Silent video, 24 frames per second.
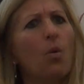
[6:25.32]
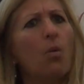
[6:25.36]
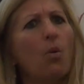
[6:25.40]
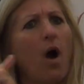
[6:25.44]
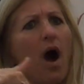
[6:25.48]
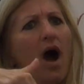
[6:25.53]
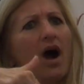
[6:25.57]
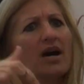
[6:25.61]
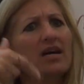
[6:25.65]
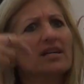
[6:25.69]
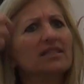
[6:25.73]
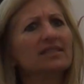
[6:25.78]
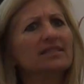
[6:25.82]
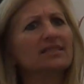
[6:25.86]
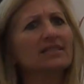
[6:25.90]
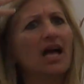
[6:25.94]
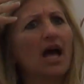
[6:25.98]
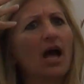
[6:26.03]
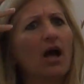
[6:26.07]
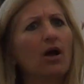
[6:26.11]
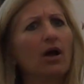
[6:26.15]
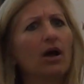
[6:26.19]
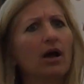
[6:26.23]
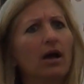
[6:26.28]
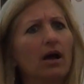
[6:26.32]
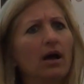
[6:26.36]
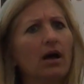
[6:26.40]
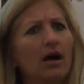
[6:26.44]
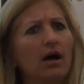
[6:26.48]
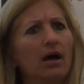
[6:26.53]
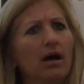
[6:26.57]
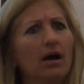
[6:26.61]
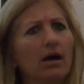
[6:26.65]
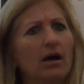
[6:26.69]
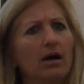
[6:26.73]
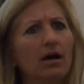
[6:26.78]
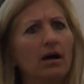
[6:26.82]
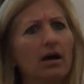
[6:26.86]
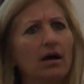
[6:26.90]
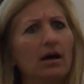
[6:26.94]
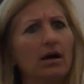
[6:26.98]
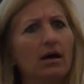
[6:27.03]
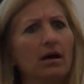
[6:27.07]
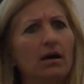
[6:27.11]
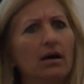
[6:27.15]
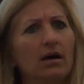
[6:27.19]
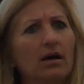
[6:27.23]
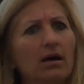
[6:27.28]
You said there was a walk-in shower
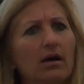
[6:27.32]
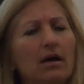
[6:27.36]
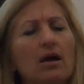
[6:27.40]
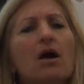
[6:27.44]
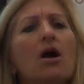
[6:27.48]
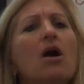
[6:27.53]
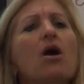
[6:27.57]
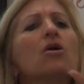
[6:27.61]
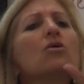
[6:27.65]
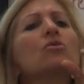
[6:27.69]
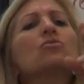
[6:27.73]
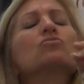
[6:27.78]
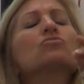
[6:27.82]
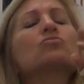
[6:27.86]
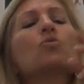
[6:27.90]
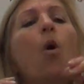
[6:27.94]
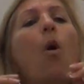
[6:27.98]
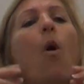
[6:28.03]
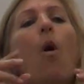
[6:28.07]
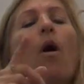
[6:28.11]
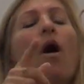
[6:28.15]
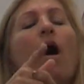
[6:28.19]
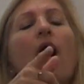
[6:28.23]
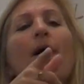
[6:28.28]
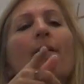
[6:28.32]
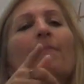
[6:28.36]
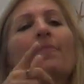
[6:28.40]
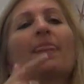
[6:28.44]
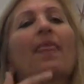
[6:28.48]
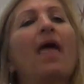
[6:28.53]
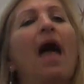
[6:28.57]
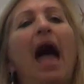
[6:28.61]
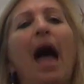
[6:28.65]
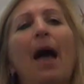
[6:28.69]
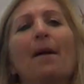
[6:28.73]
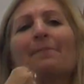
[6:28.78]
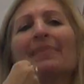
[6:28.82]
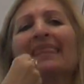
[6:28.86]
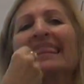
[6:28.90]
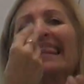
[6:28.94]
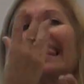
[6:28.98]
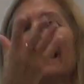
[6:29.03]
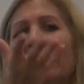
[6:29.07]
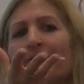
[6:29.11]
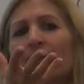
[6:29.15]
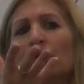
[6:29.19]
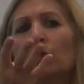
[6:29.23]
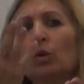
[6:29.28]
opposite of the office, is that
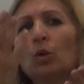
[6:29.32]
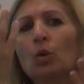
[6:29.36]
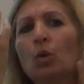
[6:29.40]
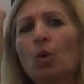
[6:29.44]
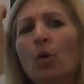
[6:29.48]
correct?